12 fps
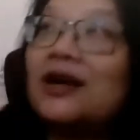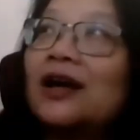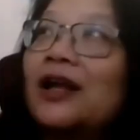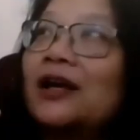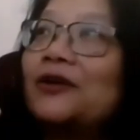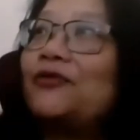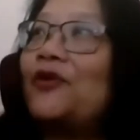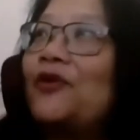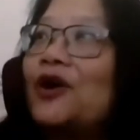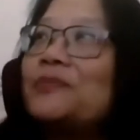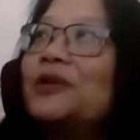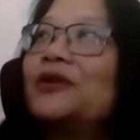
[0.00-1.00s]
not like a
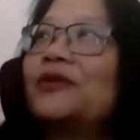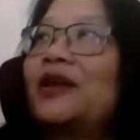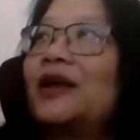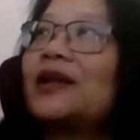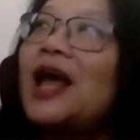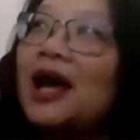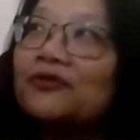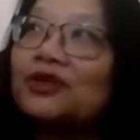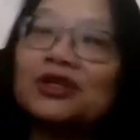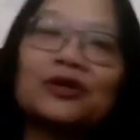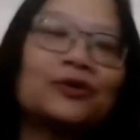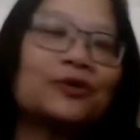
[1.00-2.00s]
formula thing. They have
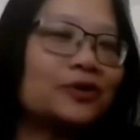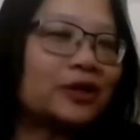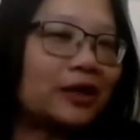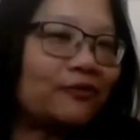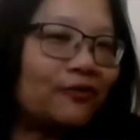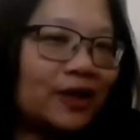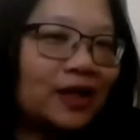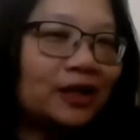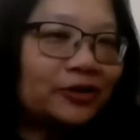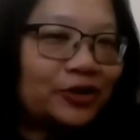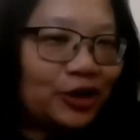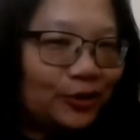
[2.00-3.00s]
to know you. They
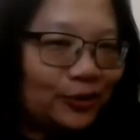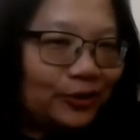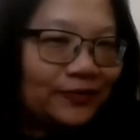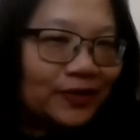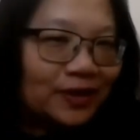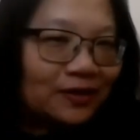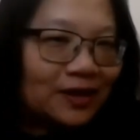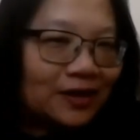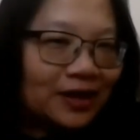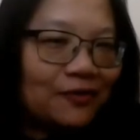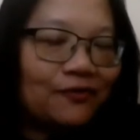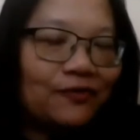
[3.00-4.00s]
feel you.
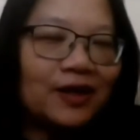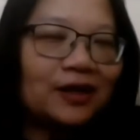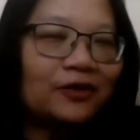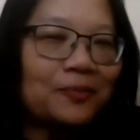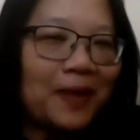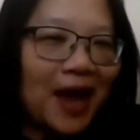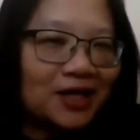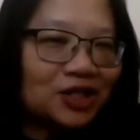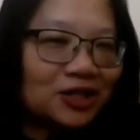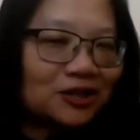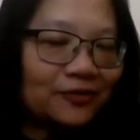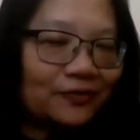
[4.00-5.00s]
They feel the
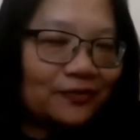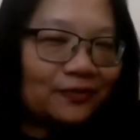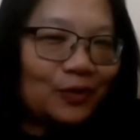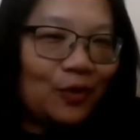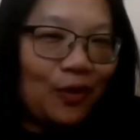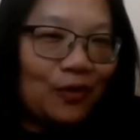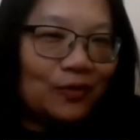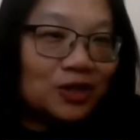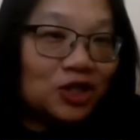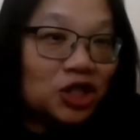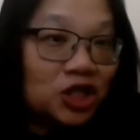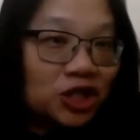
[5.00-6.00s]
passion of
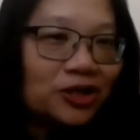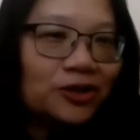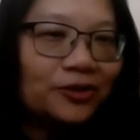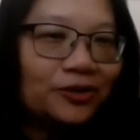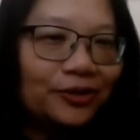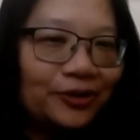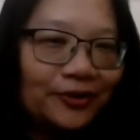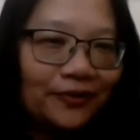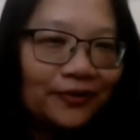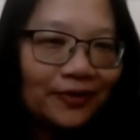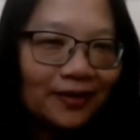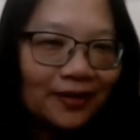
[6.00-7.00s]
what you do.
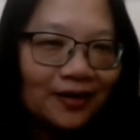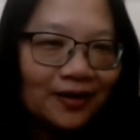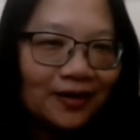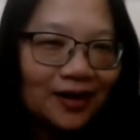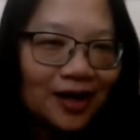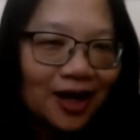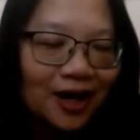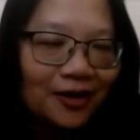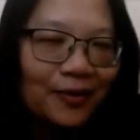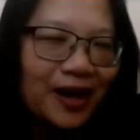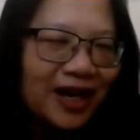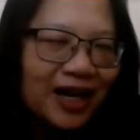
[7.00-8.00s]

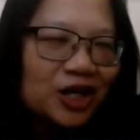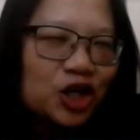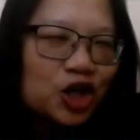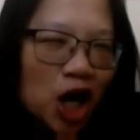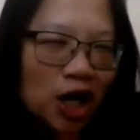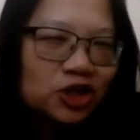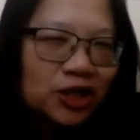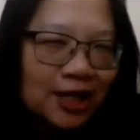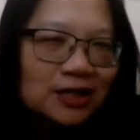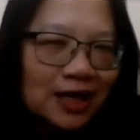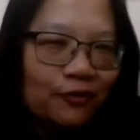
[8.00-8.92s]
Right? And not just a